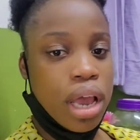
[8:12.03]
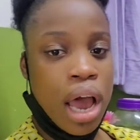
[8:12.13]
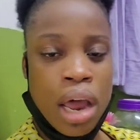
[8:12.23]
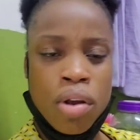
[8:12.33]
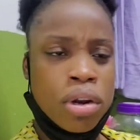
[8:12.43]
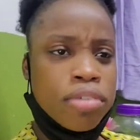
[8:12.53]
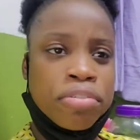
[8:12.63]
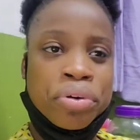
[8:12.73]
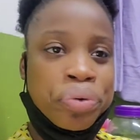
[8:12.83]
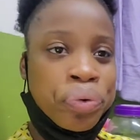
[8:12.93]
I don't
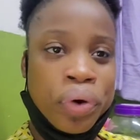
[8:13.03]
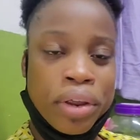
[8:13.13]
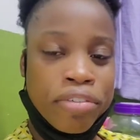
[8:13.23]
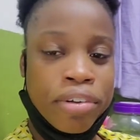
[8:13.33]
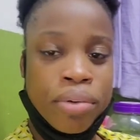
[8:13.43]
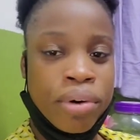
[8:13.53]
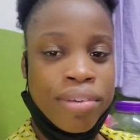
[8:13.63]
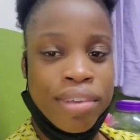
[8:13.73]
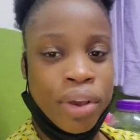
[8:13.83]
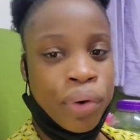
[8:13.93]
even know if he was
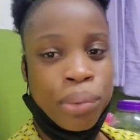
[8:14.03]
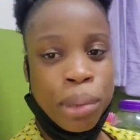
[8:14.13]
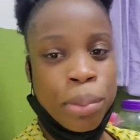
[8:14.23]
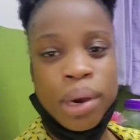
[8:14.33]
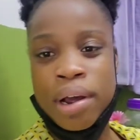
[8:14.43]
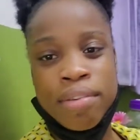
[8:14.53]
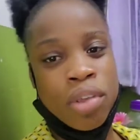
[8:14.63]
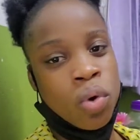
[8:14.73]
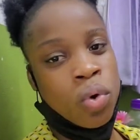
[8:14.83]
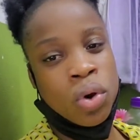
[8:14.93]
hearing me, because
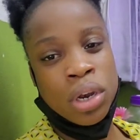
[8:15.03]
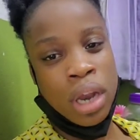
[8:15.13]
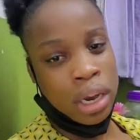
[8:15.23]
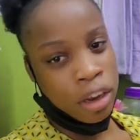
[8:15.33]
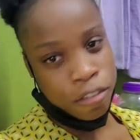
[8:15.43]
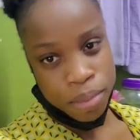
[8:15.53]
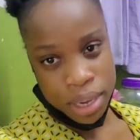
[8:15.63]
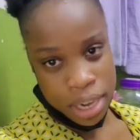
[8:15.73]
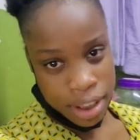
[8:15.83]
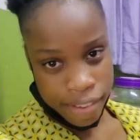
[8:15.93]
you could not have
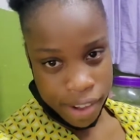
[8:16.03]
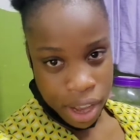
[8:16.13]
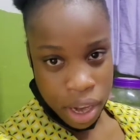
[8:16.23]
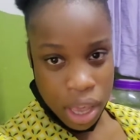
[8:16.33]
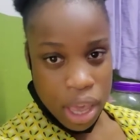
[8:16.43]
been listening